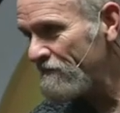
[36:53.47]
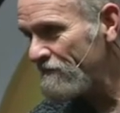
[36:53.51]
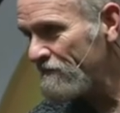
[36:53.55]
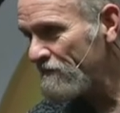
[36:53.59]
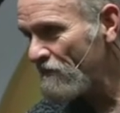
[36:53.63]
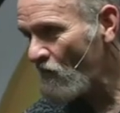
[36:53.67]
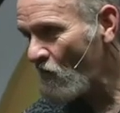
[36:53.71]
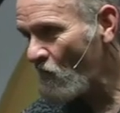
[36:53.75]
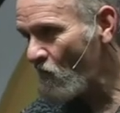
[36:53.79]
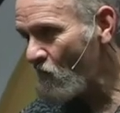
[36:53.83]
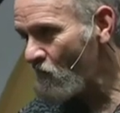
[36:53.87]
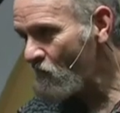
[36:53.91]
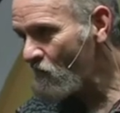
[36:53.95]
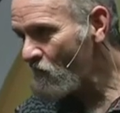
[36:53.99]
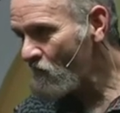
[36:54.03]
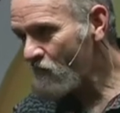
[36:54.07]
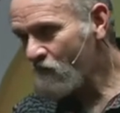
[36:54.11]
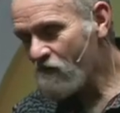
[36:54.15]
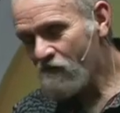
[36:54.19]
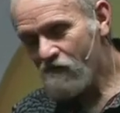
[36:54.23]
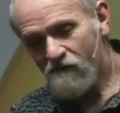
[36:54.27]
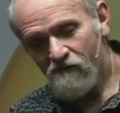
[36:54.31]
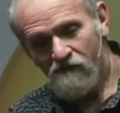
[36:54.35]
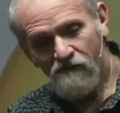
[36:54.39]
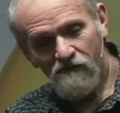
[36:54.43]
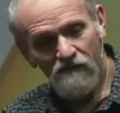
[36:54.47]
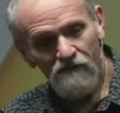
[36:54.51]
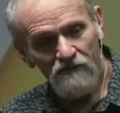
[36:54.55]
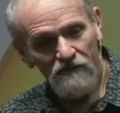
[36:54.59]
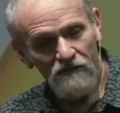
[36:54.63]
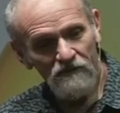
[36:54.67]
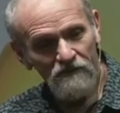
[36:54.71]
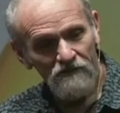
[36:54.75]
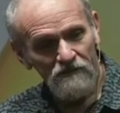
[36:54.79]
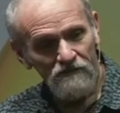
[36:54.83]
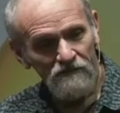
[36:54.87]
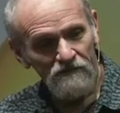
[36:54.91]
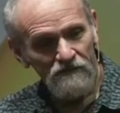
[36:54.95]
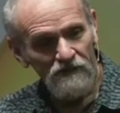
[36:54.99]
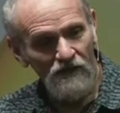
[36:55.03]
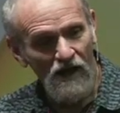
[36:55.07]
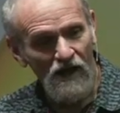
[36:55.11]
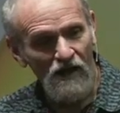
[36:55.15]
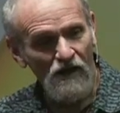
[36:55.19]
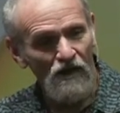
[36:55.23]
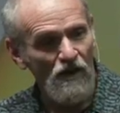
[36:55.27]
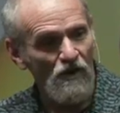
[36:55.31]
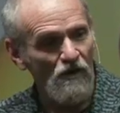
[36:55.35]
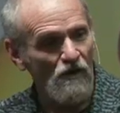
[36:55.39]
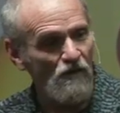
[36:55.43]
Who's that man? Um,
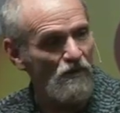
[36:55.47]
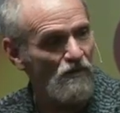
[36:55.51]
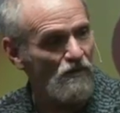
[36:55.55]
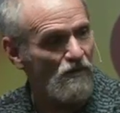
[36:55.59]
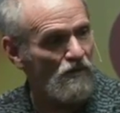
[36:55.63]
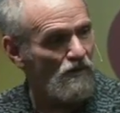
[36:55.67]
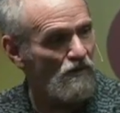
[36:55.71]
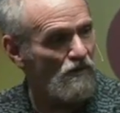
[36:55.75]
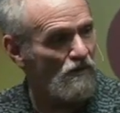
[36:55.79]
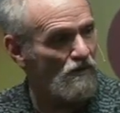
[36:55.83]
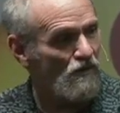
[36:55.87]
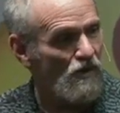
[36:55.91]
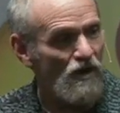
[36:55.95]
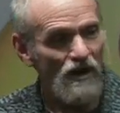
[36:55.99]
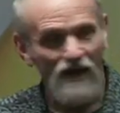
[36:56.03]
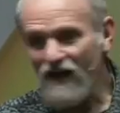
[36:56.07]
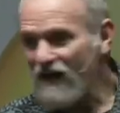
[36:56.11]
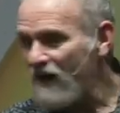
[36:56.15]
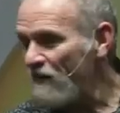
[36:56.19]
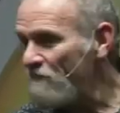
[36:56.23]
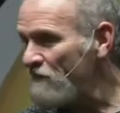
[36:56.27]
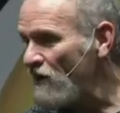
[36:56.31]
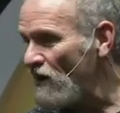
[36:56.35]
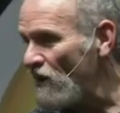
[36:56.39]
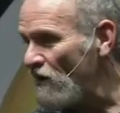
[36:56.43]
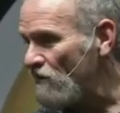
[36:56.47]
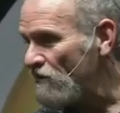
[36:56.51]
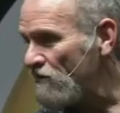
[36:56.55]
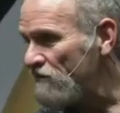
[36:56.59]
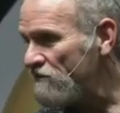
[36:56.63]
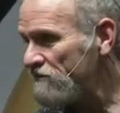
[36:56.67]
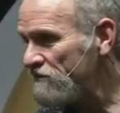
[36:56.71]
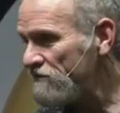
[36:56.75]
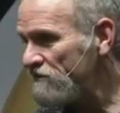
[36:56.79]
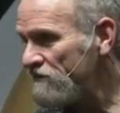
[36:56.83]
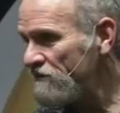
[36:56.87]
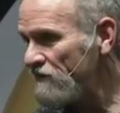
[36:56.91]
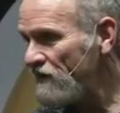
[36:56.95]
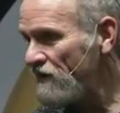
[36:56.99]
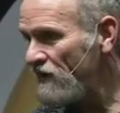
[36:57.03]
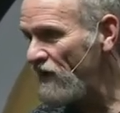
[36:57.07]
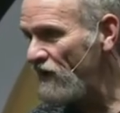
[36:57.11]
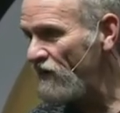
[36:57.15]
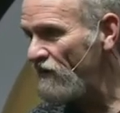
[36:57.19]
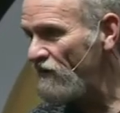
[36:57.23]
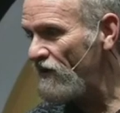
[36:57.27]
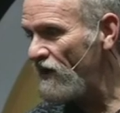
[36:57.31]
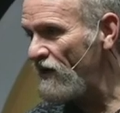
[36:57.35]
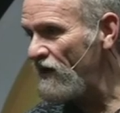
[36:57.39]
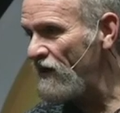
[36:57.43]
um oh, he's
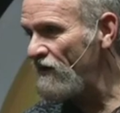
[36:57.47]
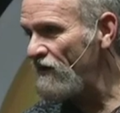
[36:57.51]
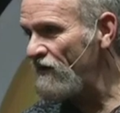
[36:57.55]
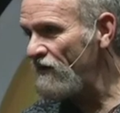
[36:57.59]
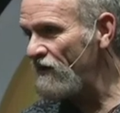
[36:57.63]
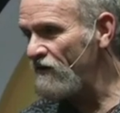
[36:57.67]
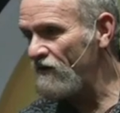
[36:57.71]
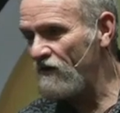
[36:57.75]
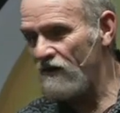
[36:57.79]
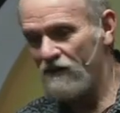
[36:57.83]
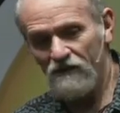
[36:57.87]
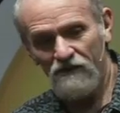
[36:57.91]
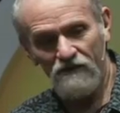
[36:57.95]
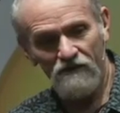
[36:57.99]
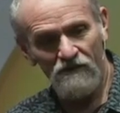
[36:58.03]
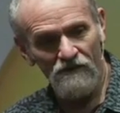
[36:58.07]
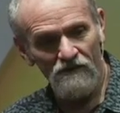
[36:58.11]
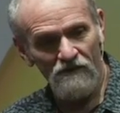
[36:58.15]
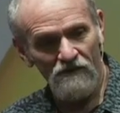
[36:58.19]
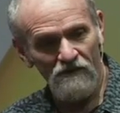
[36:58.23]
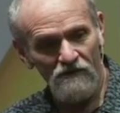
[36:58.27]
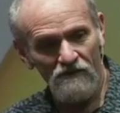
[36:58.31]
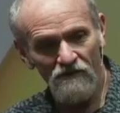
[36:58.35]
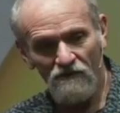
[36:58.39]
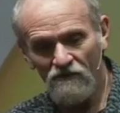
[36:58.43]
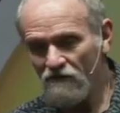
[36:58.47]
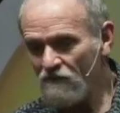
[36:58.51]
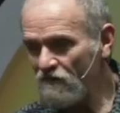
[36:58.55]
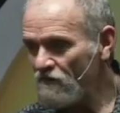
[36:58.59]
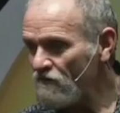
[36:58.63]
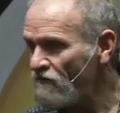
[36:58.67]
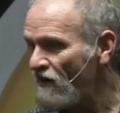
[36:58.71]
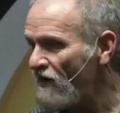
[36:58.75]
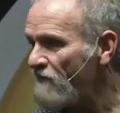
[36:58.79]
uh, a friend of mine.